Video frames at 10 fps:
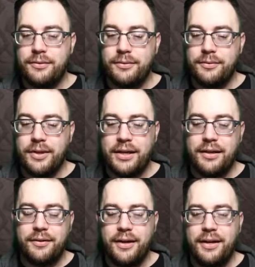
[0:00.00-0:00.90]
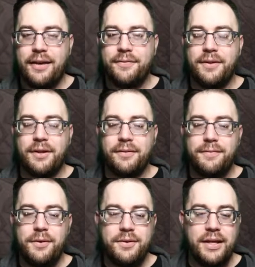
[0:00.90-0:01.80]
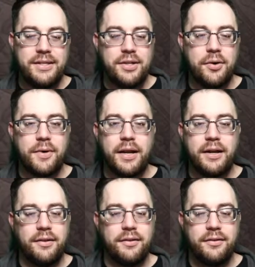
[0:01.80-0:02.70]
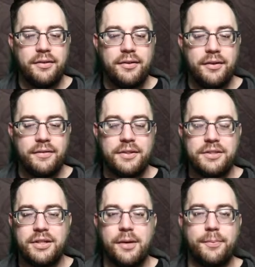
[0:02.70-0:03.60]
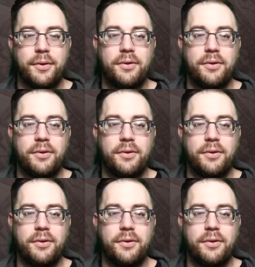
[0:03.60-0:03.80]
We gotta have a few things go right, just a couple,